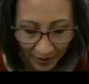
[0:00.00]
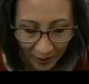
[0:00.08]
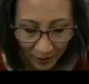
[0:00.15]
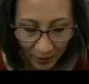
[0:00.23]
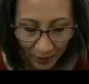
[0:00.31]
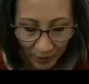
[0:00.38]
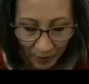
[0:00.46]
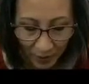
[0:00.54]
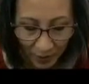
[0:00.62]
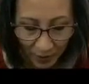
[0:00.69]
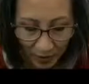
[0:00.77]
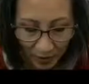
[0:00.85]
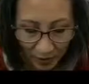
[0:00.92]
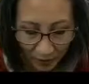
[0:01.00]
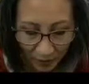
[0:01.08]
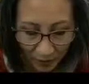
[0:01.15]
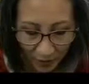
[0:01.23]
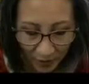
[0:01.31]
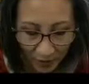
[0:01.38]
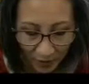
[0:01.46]
That would be most
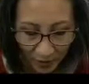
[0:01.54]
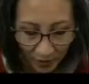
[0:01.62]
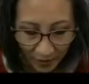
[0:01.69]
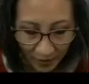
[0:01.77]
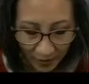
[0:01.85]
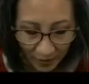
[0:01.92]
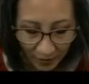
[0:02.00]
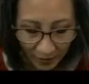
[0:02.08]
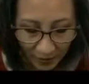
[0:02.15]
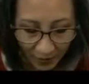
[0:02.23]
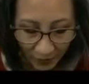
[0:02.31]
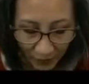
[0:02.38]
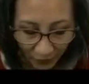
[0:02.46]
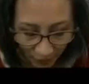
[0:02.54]
helpful if you